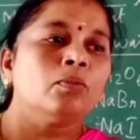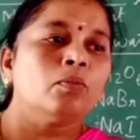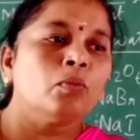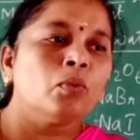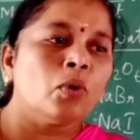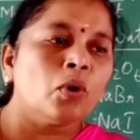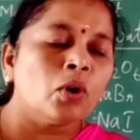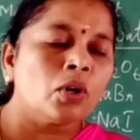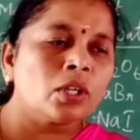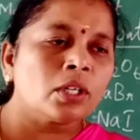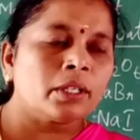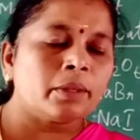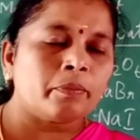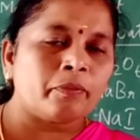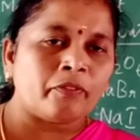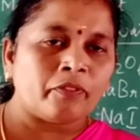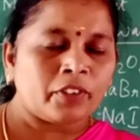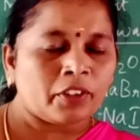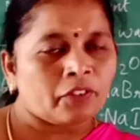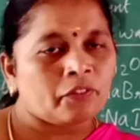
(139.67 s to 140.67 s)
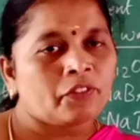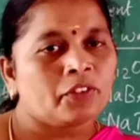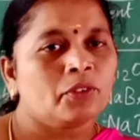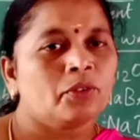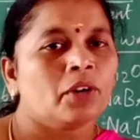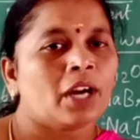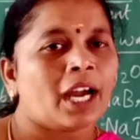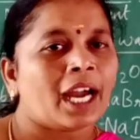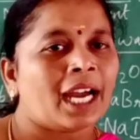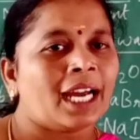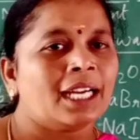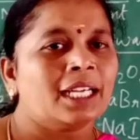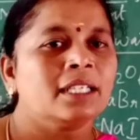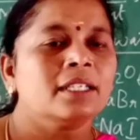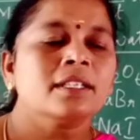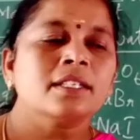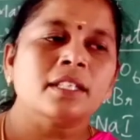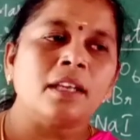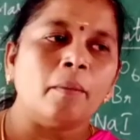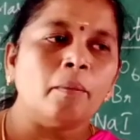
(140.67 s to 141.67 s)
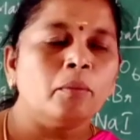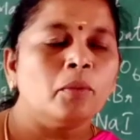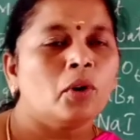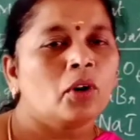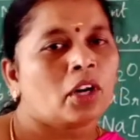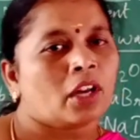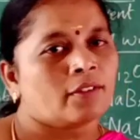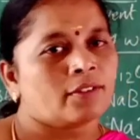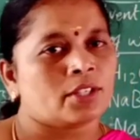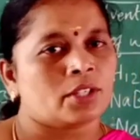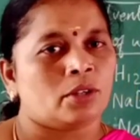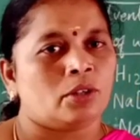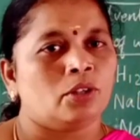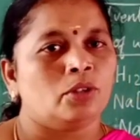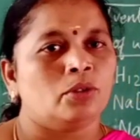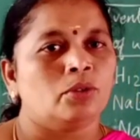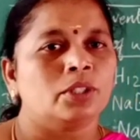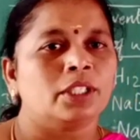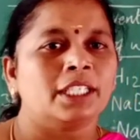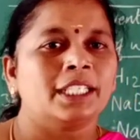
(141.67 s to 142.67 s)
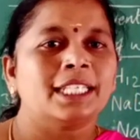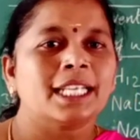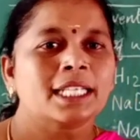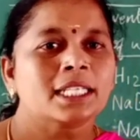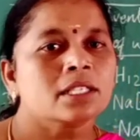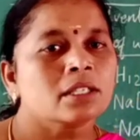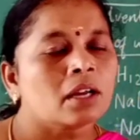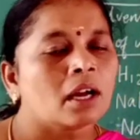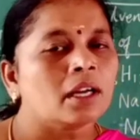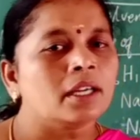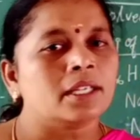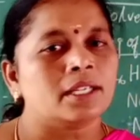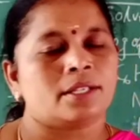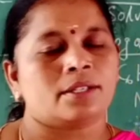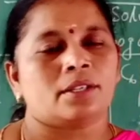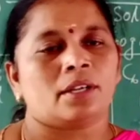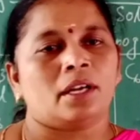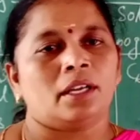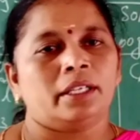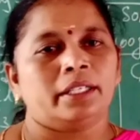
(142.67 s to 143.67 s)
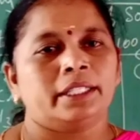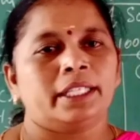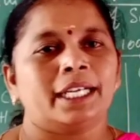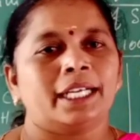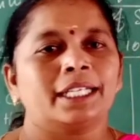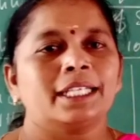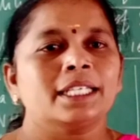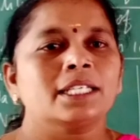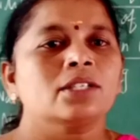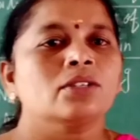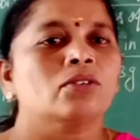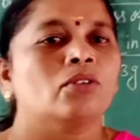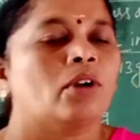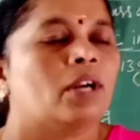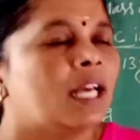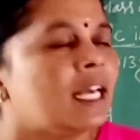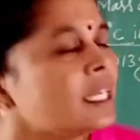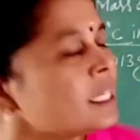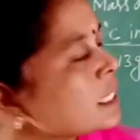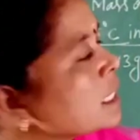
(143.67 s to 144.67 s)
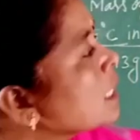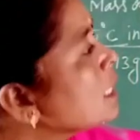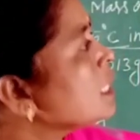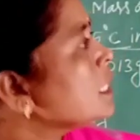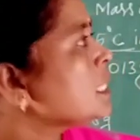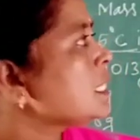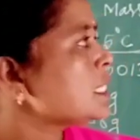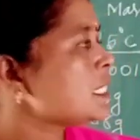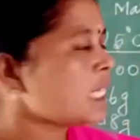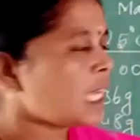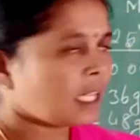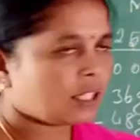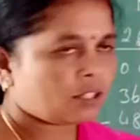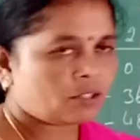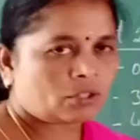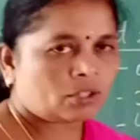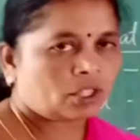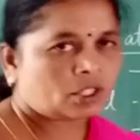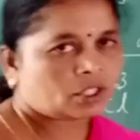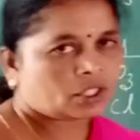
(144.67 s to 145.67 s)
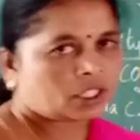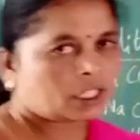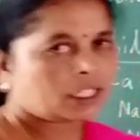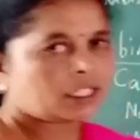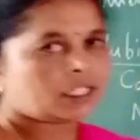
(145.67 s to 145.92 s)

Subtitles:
more. If you add some more of solute, it does not dissolve. That is known as saturation.